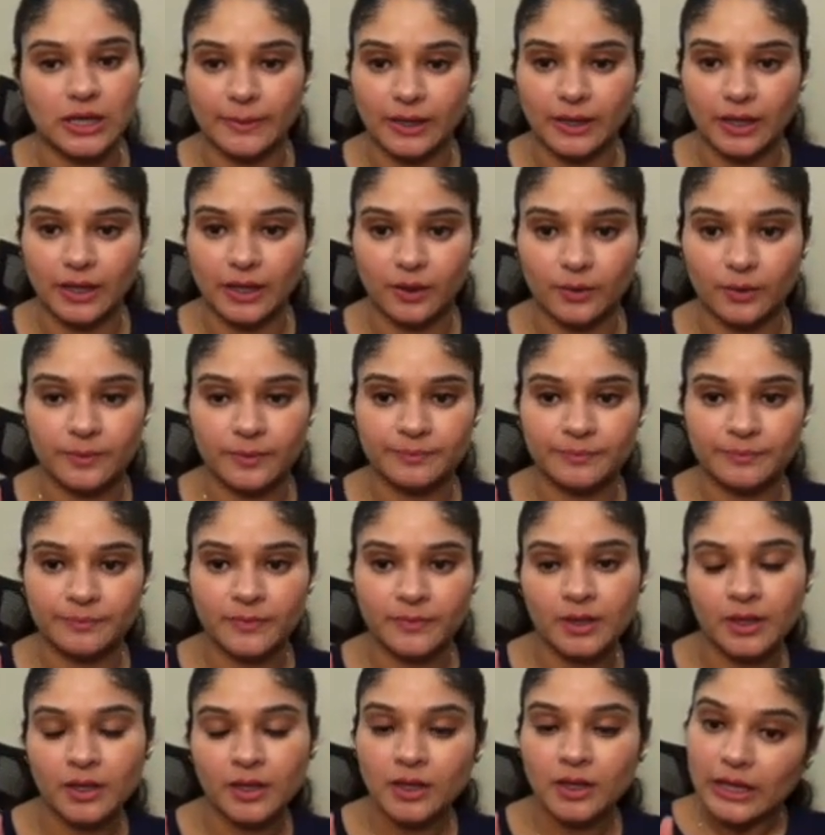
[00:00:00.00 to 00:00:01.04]
out.
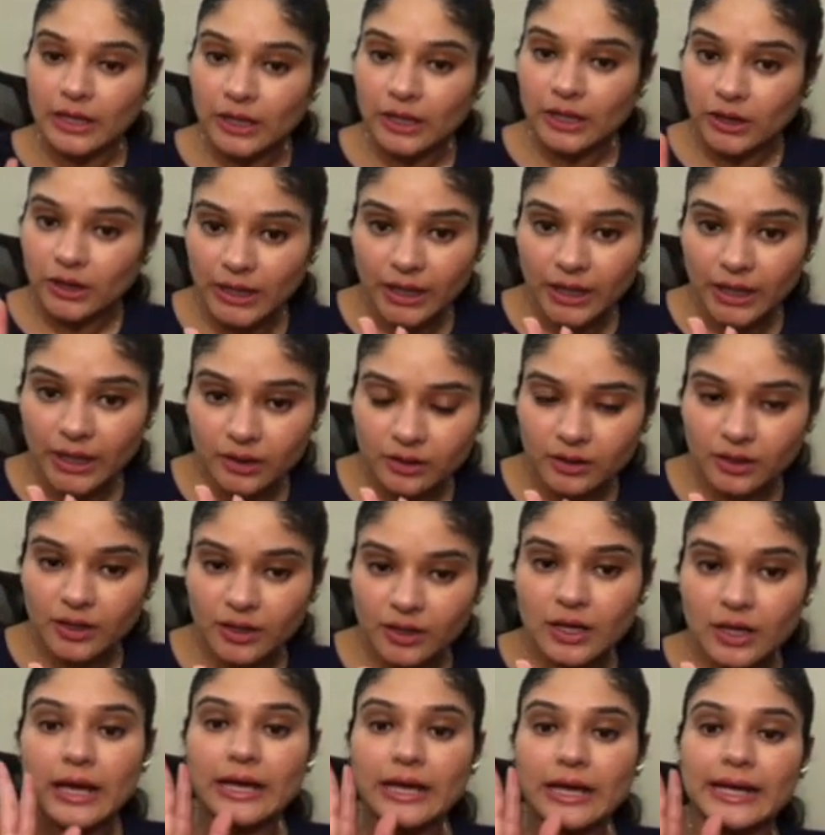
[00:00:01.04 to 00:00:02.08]
Then
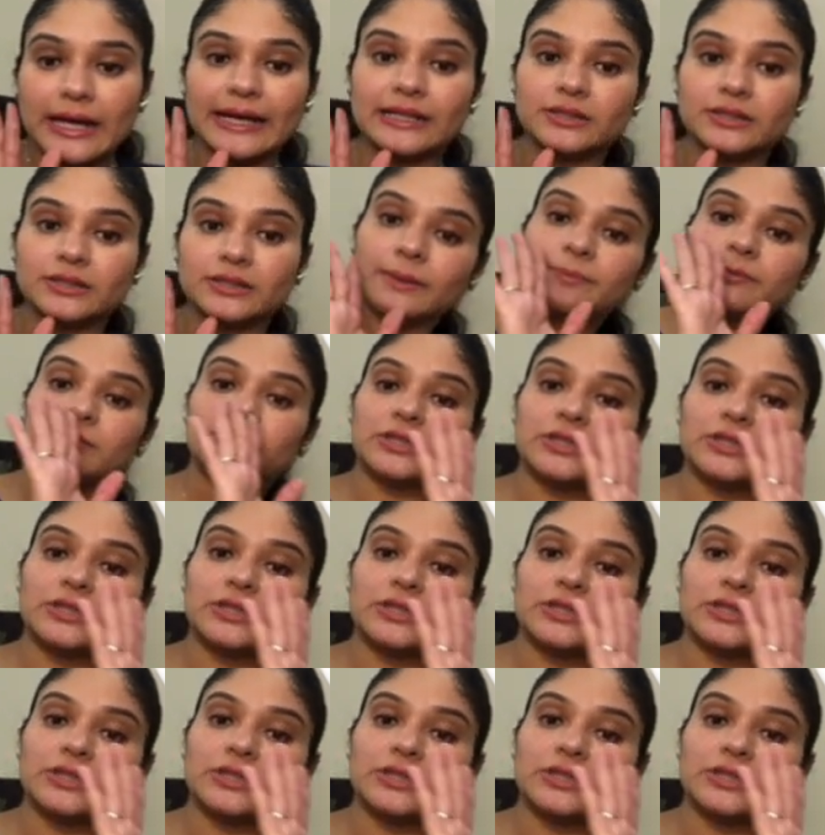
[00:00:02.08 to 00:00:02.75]
except silver